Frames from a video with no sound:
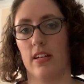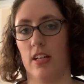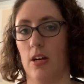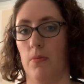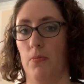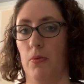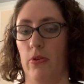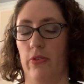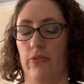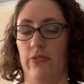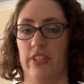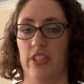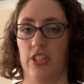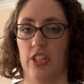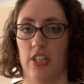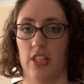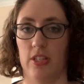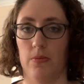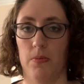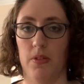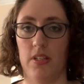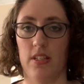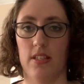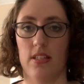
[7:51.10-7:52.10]
a couple of
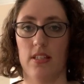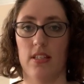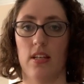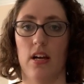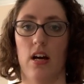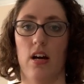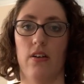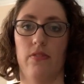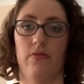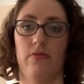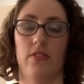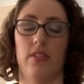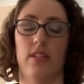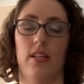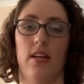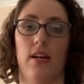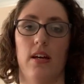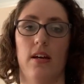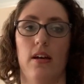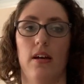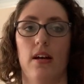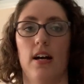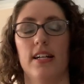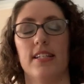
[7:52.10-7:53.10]
adjustments
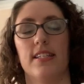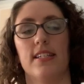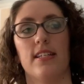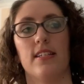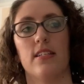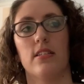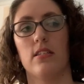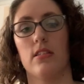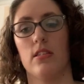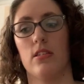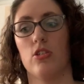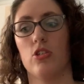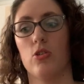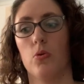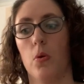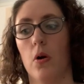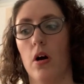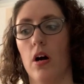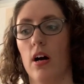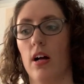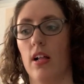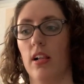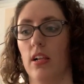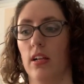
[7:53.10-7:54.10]
after I did the
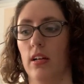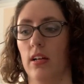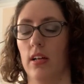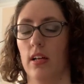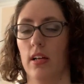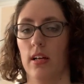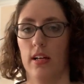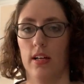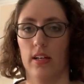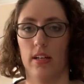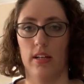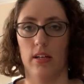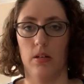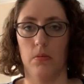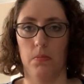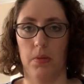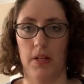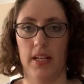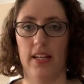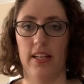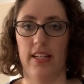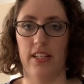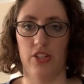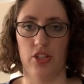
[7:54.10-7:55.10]
twirl,
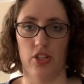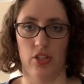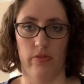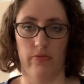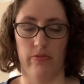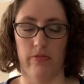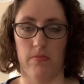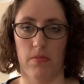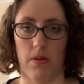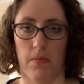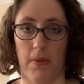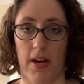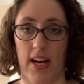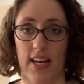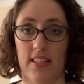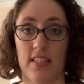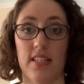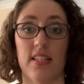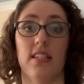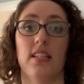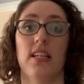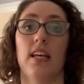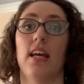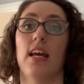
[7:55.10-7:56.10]
completely just from the
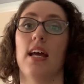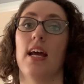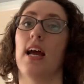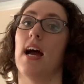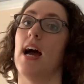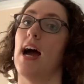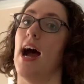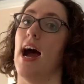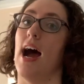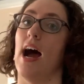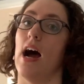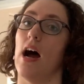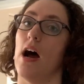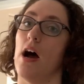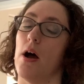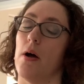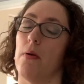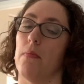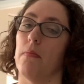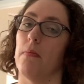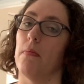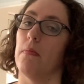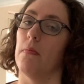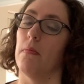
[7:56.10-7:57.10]
pattern.
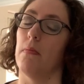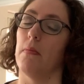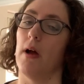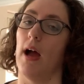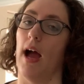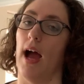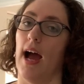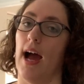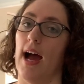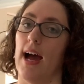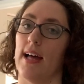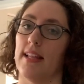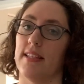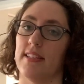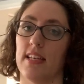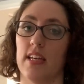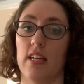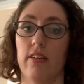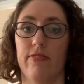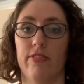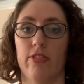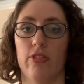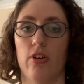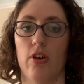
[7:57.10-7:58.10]
And
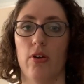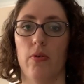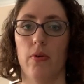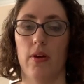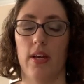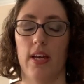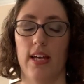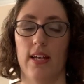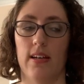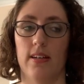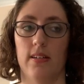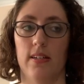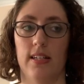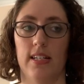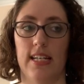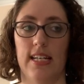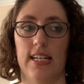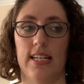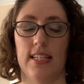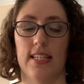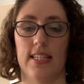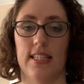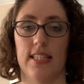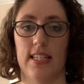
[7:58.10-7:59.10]
even though it
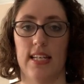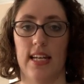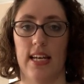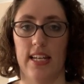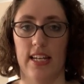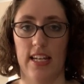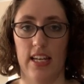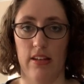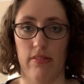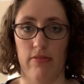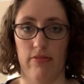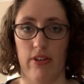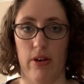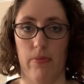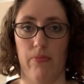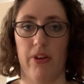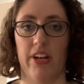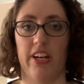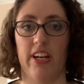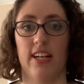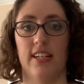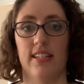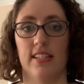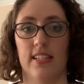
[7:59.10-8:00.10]
is a knit
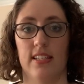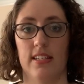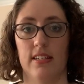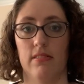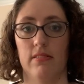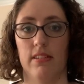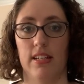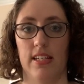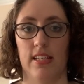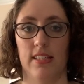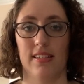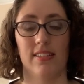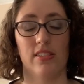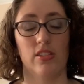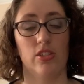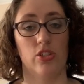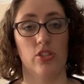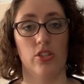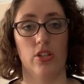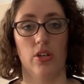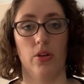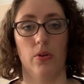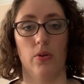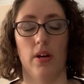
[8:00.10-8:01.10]
fabric, I still needed to
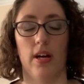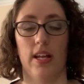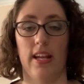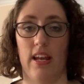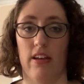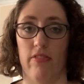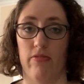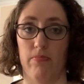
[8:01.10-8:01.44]
do an